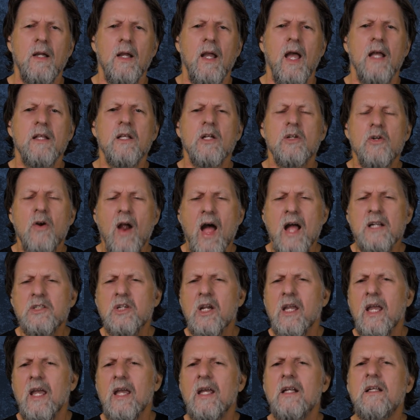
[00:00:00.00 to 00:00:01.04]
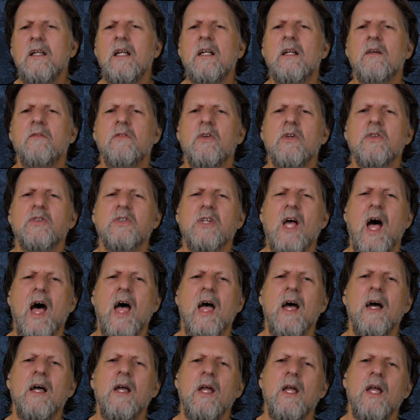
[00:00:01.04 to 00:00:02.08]
And the tragic ending of
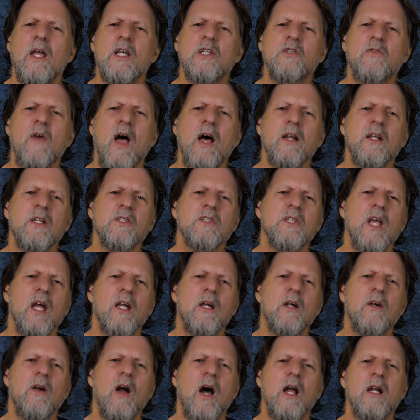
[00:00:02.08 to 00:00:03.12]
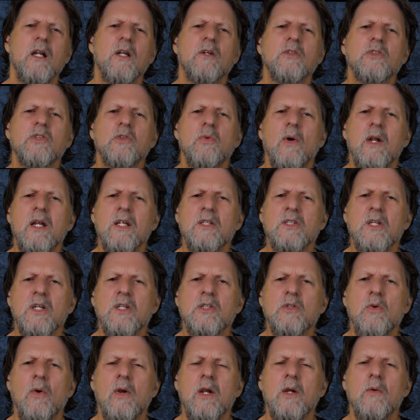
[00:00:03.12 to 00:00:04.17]
Uzziah is found in 2 Chronicles
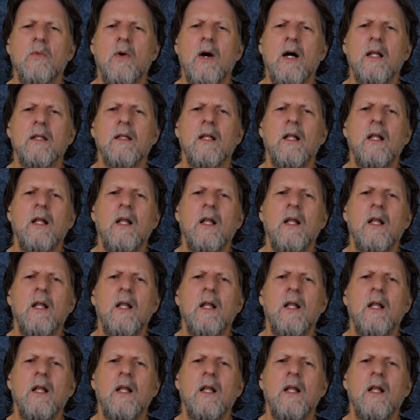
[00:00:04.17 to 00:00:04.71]
26:21.